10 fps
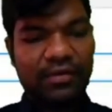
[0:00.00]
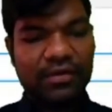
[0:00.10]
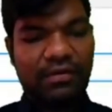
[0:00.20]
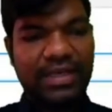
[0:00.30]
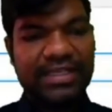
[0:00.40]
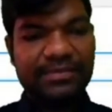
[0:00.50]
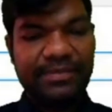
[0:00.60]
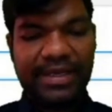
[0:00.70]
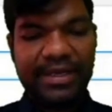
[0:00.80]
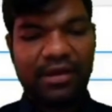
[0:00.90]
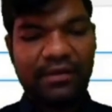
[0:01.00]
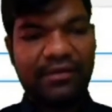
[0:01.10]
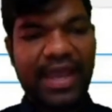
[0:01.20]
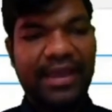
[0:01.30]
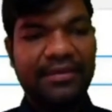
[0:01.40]
So what is print of
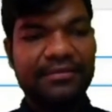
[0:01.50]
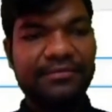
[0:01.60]
A?